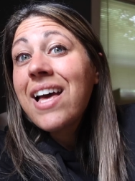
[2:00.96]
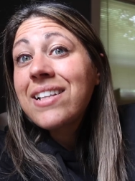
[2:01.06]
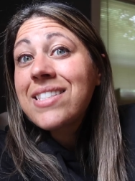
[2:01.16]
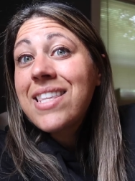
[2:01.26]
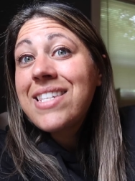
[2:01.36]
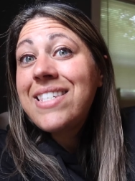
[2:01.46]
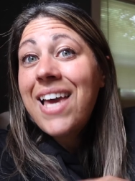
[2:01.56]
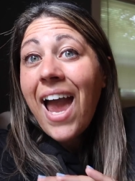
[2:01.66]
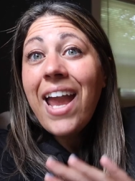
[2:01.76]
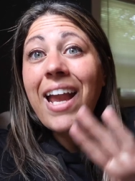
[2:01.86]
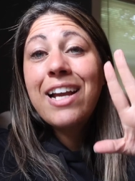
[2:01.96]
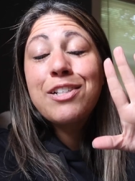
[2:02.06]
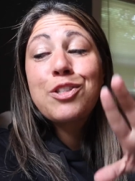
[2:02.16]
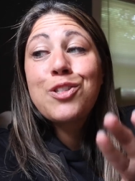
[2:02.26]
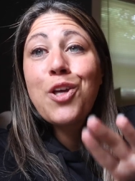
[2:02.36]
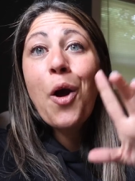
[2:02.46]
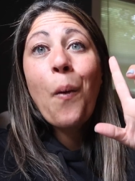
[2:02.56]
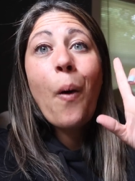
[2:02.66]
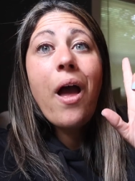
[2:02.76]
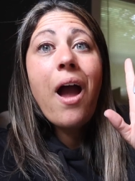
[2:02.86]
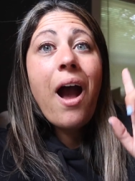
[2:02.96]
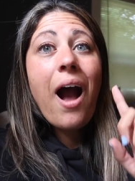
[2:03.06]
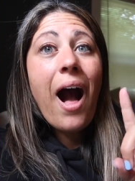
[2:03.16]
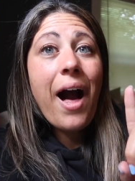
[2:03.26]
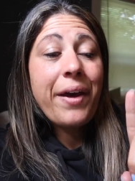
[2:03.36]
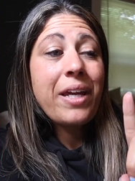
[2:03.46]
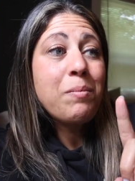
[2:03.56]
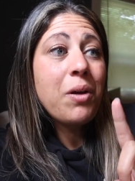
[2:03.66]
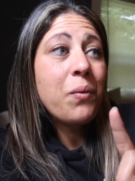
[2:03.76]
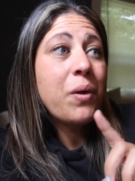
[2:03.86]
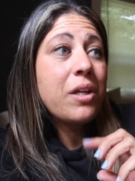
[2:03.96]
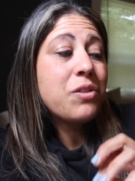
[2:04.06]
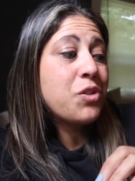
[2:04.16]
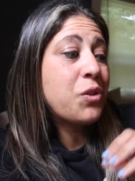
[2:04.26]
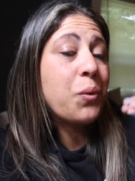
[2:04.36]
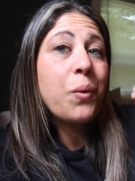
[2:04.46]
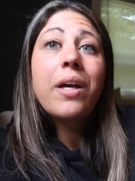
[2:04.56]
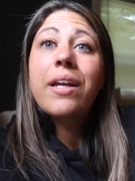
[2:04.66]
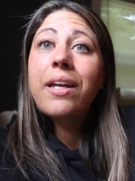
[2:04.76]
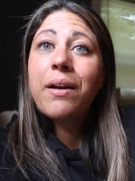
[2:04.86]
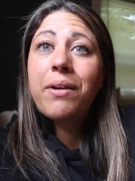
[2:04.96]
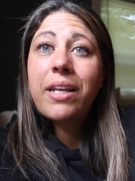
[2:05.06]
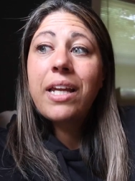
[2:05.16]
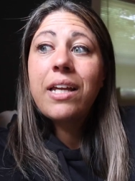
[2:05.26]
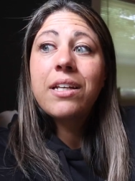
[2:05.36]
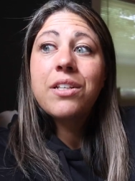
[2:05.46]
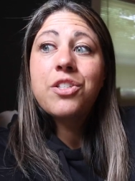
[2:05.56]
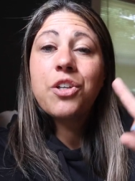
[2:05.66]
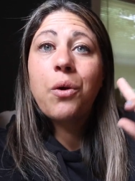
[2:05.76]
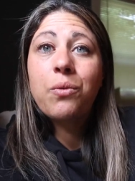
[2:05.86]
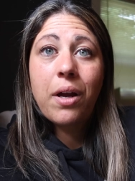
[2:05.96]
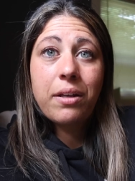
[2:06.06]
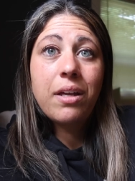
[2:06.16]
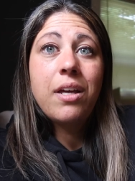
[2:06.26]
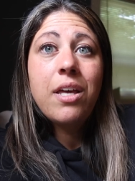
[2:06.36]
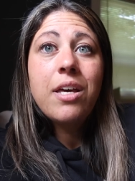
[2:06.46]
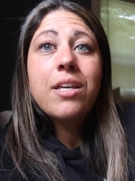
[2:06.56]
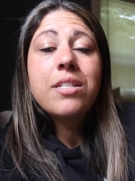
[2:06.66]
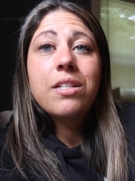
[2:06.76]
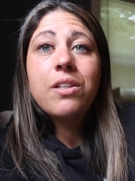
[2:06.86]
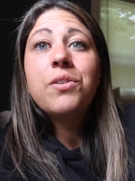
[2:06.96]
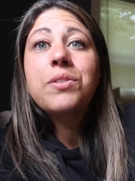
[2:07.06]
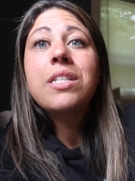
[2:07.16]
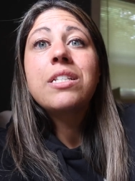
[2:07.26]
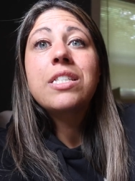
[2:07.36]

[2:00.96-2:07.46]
that's the day. So I am going to get ready to go run to Lowe's,